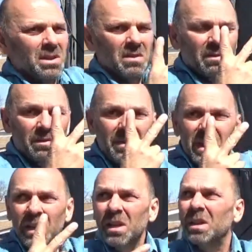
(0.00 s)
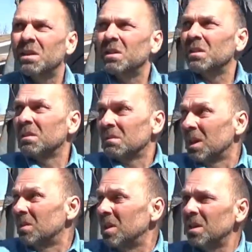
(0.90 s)
it's a V
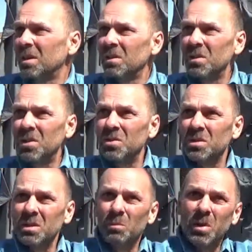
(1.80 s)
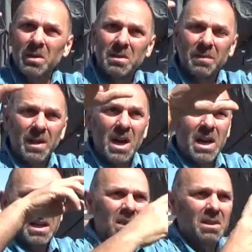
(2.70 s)
around here, you see the birds
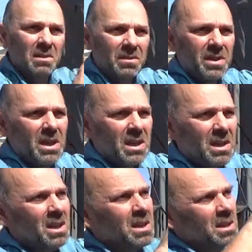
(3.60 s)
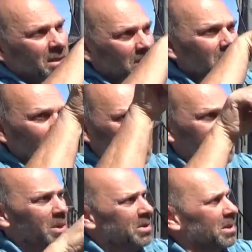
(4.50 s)
flying. The V shows
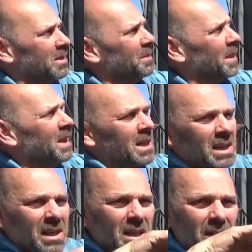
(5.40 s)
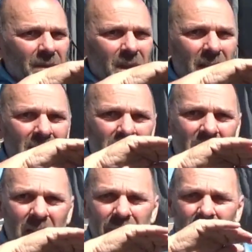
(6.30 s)
vulture. If it has
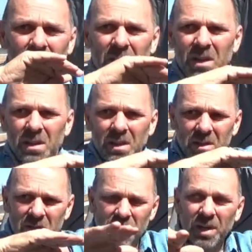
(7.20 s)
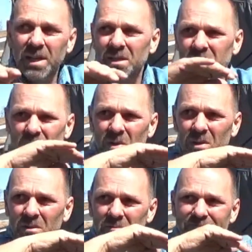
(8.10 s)
kind of a straight
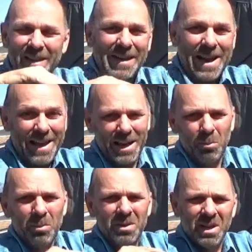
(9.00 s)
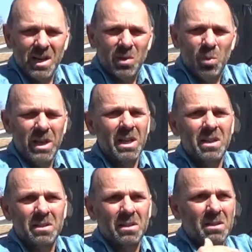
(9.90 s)
or an M kind of wing,
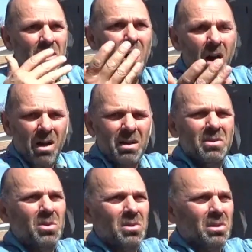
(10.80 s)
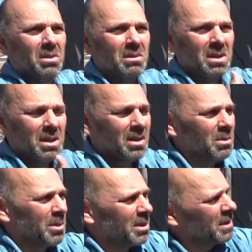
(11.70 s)
it's a hawk or another
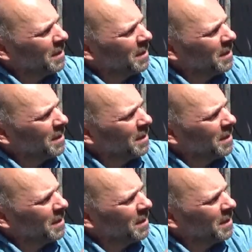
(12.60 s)
bird.